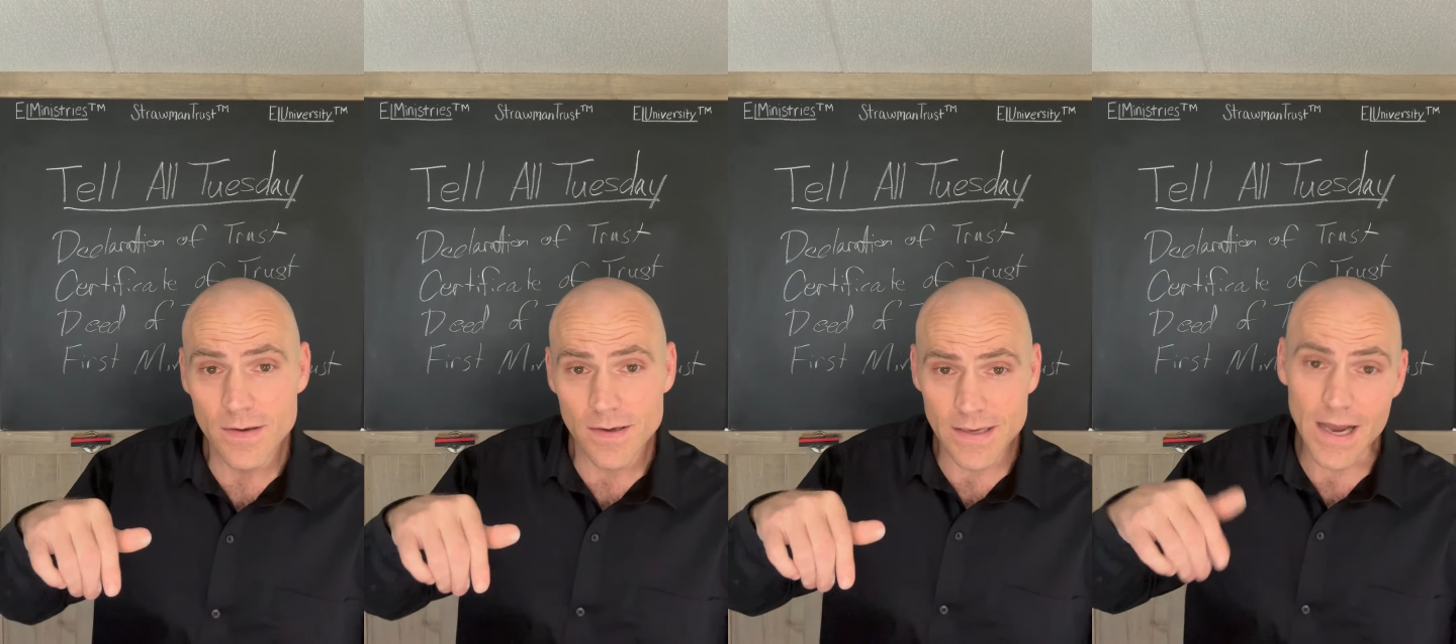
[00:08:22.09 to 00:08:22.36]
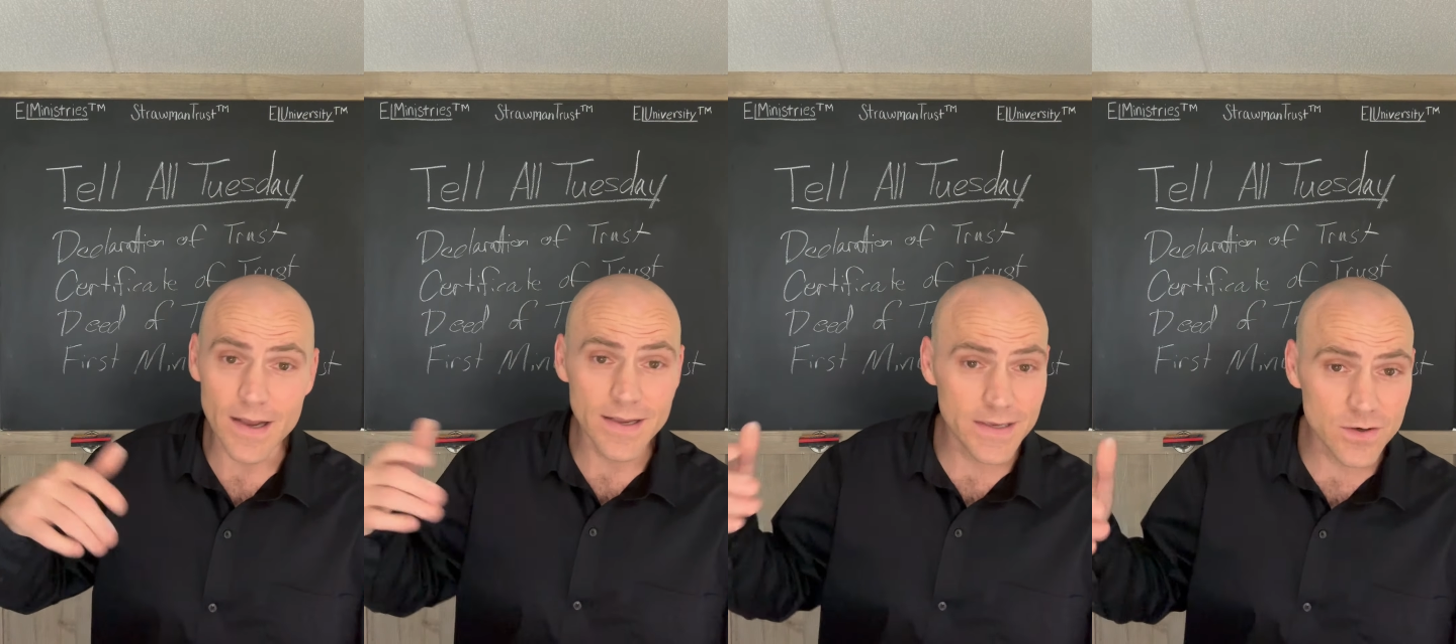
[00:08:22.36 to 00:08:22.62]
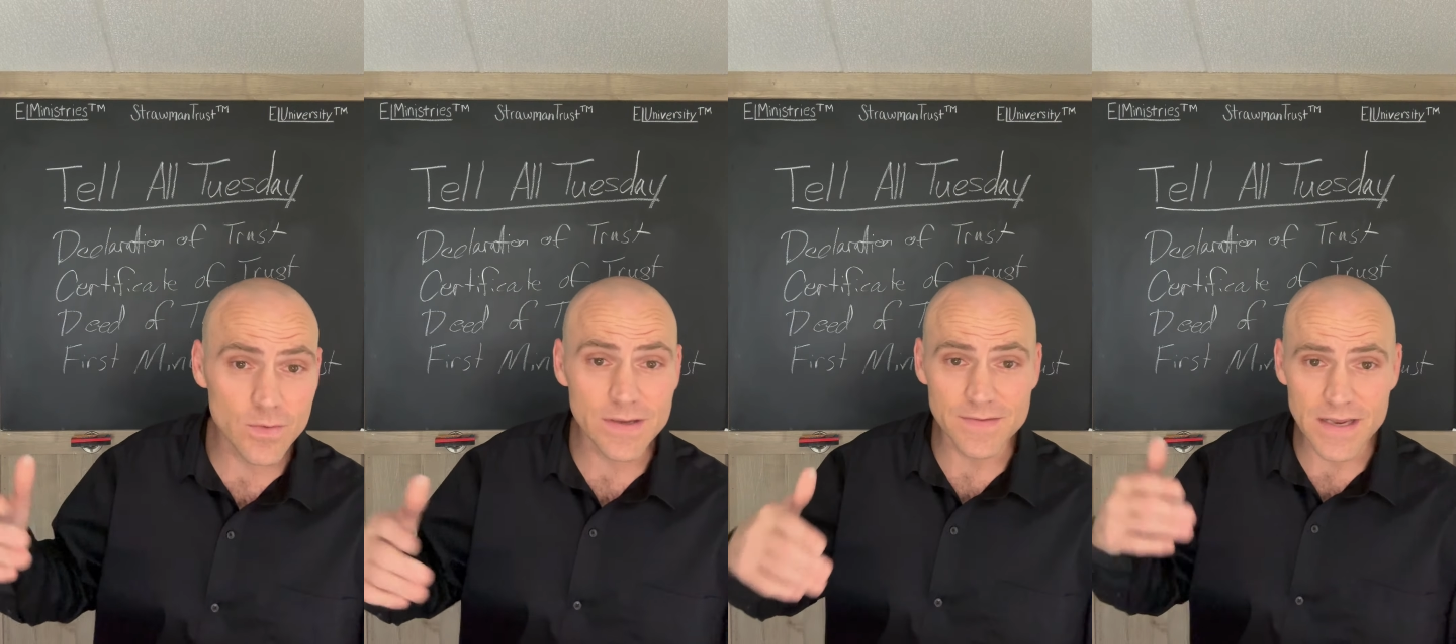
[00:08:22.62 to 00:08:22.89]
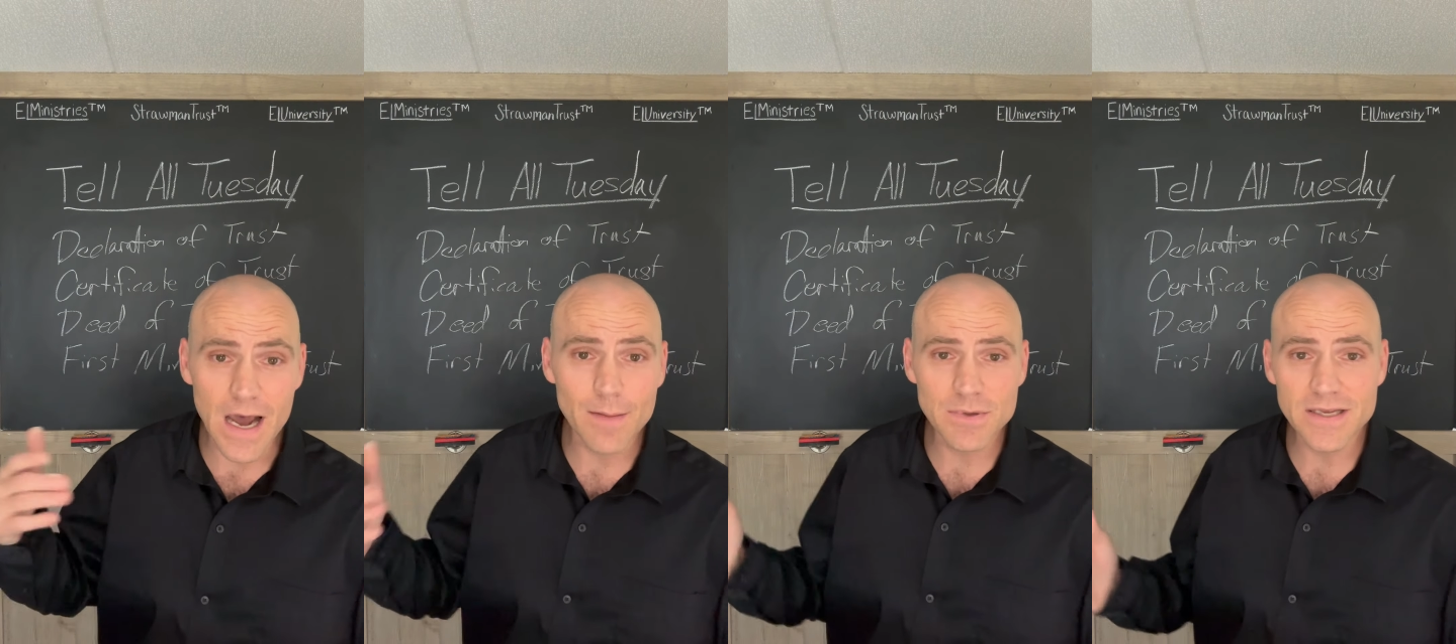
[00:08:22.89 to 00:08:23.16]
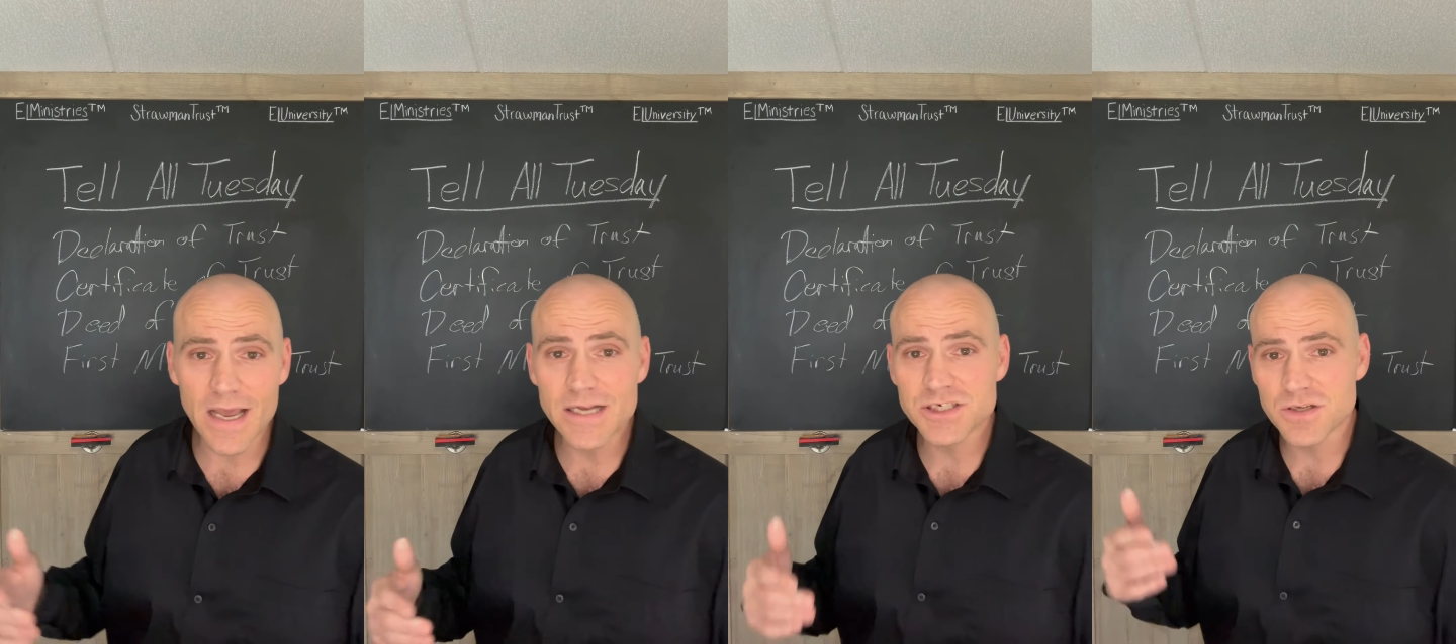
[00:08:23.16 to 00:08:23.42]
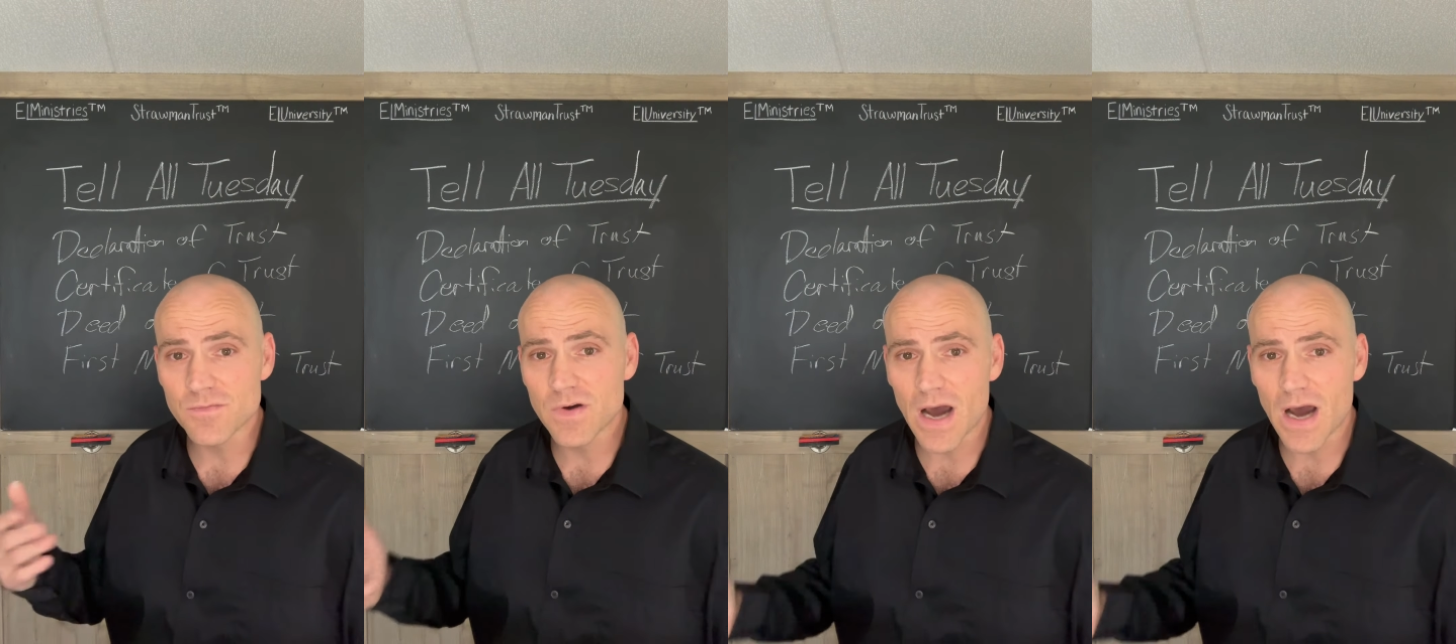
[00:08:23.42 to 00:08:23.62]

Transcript: yeah hindering the obligation of